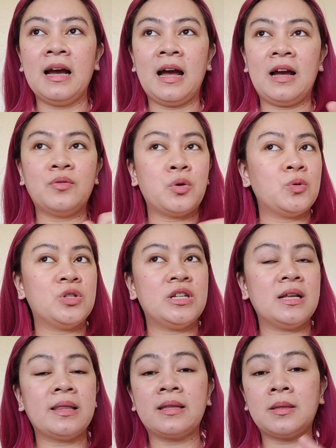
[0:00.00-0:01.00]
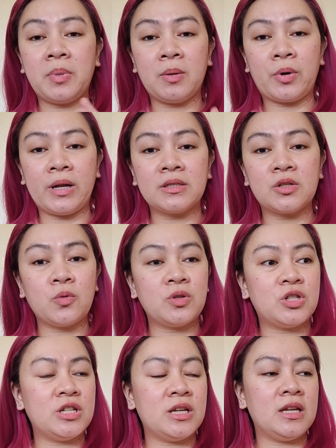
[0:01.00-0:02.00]
have Gucci, like the big brands,
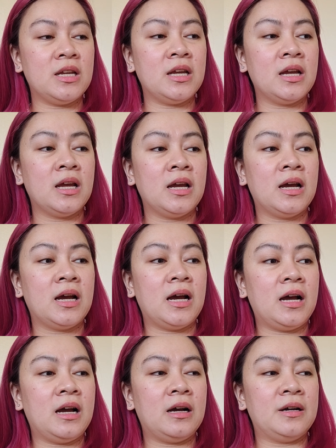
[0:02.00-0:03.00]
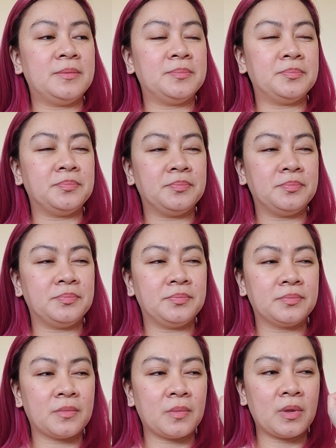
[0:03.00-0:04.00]
Gucci, um,
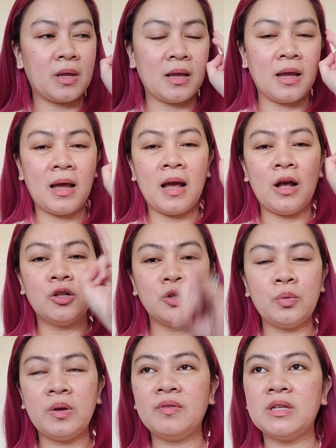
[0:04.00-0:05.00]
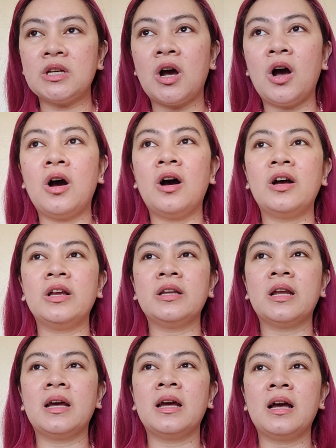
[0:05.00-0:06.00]
Louis
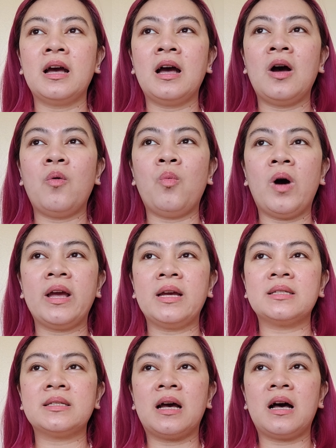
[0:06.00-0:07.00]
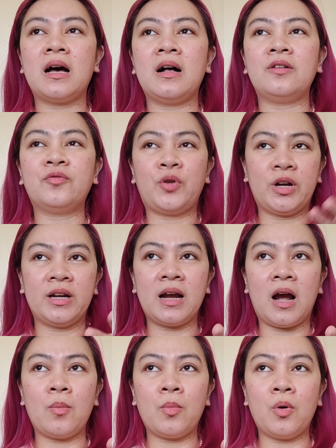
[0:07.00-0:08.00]
Vuitton, YSL,
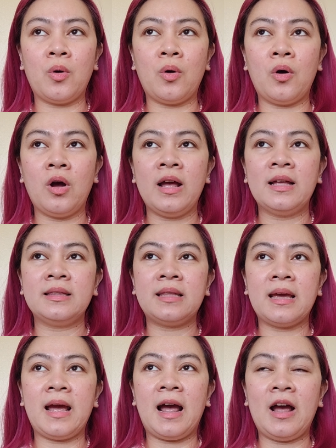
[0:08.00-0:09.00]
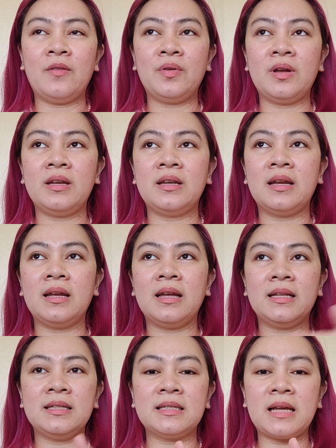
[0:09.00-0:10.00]
Ferragamo. They have it
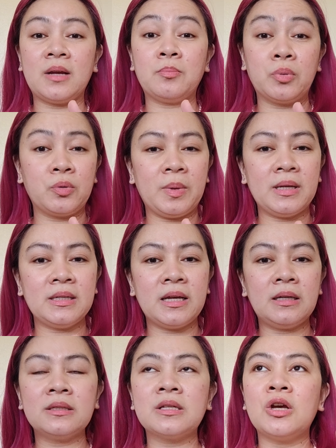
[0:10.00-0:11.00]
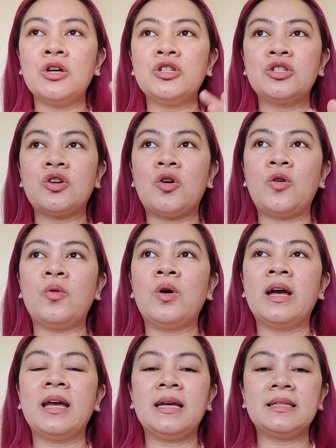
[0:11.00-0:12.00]
inside Bloomingdale's. So
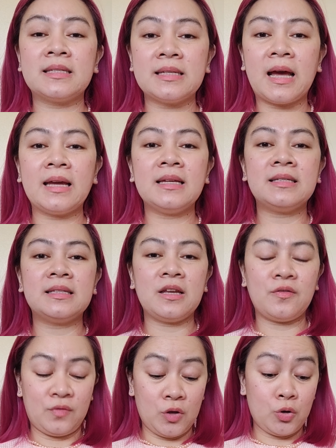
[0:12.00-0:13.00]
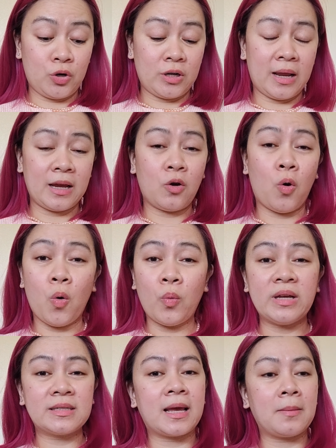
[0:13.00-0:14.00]
it's nice if you're like
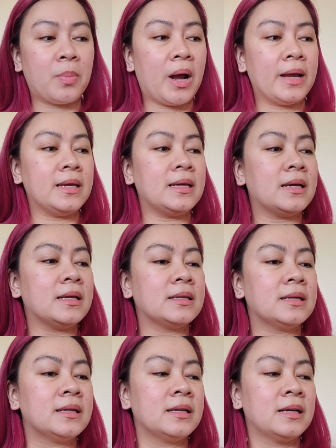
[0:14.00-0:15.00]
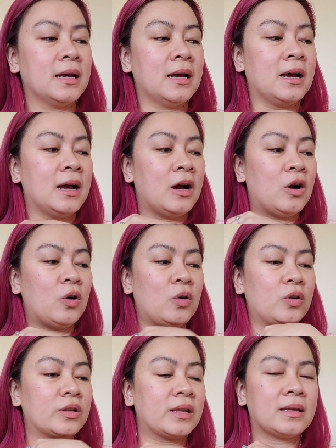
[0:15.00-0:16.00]
always buying
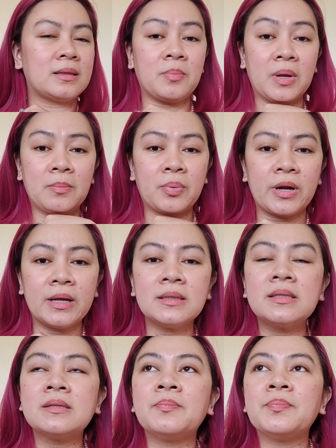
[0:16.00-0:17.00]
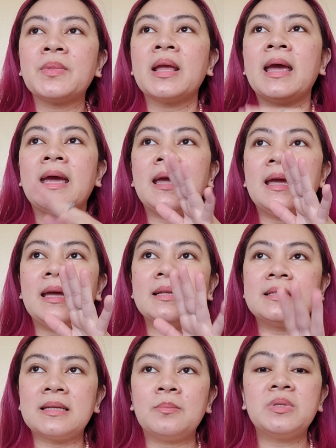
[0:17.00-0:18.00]
on like the big brands.
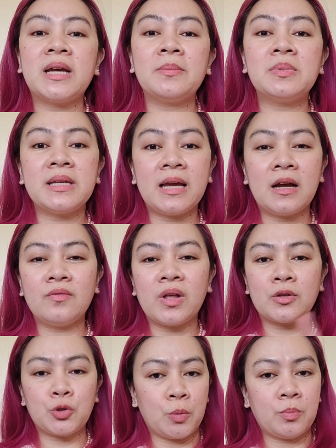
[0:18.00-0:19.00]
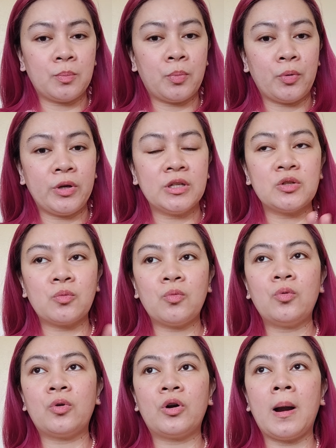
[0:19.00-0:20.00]
And sometimes they have like triple points
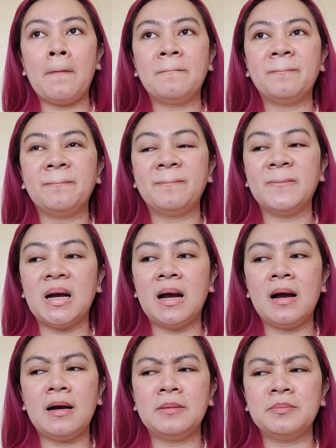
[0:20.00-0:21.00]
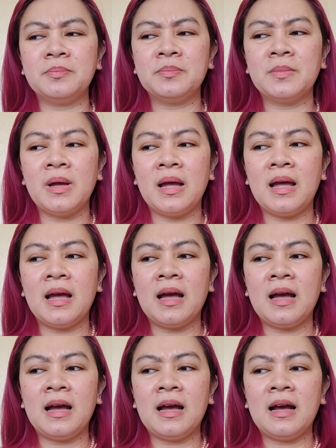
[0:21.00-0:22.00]
or um,
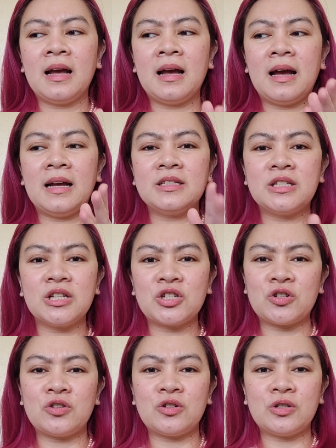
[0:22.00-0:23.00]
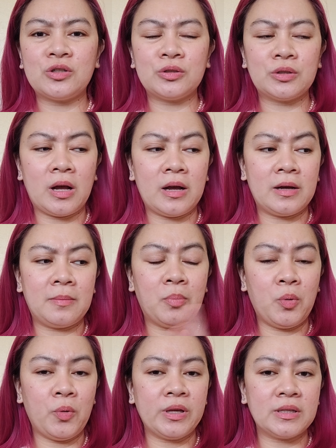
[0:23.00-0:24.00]
additional uh,
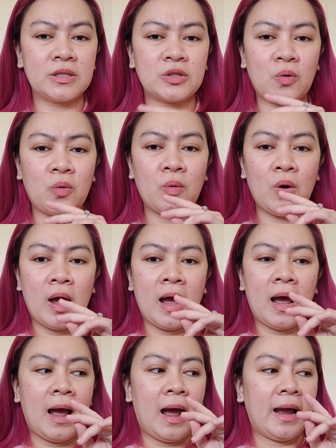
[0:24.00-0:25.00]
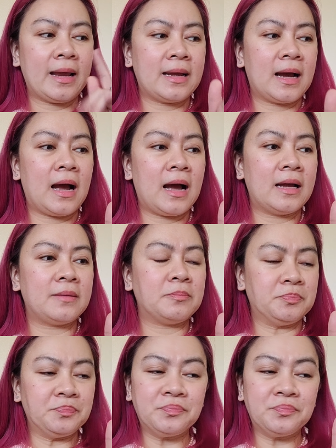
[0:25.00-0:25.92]
points. So I got